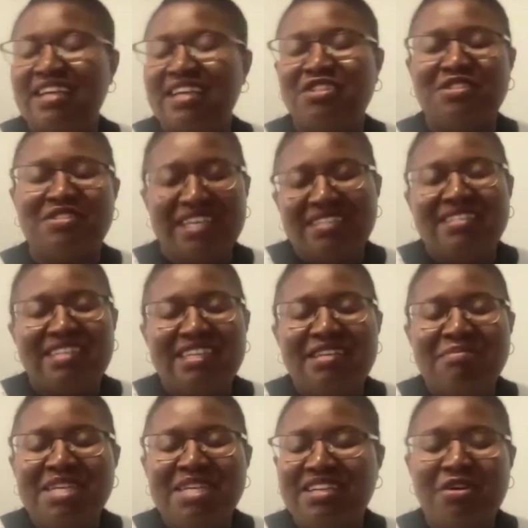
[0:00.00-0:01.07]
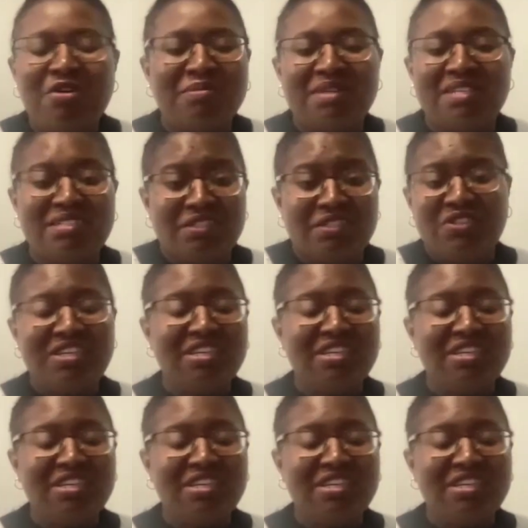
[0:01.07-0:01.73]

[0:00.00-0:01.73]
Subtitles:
And he made a comment that you